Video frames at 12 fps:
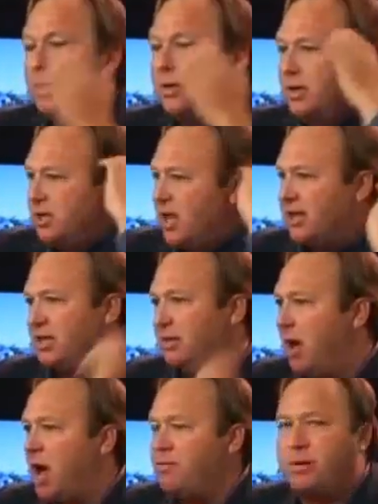This is like some
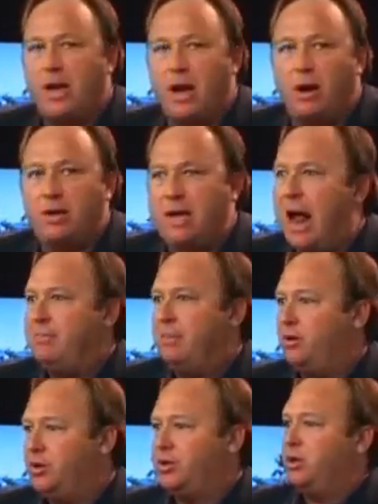100-carat diamond
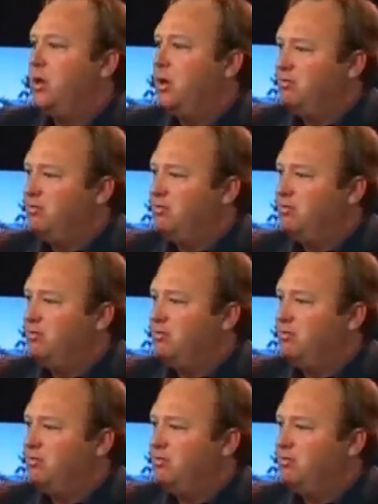just